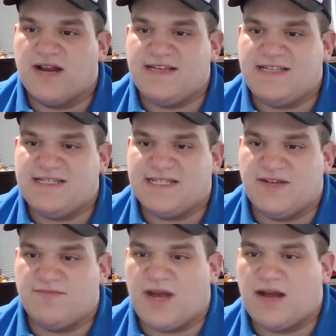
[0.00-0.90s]

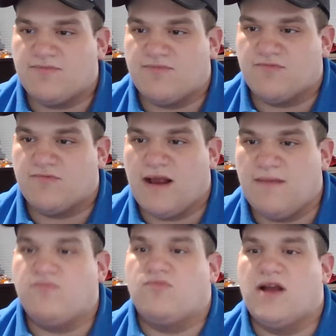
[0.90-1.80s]
1916 Rod
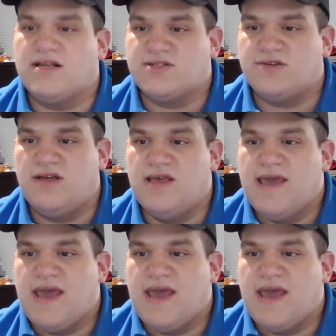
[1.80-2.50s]
Russell,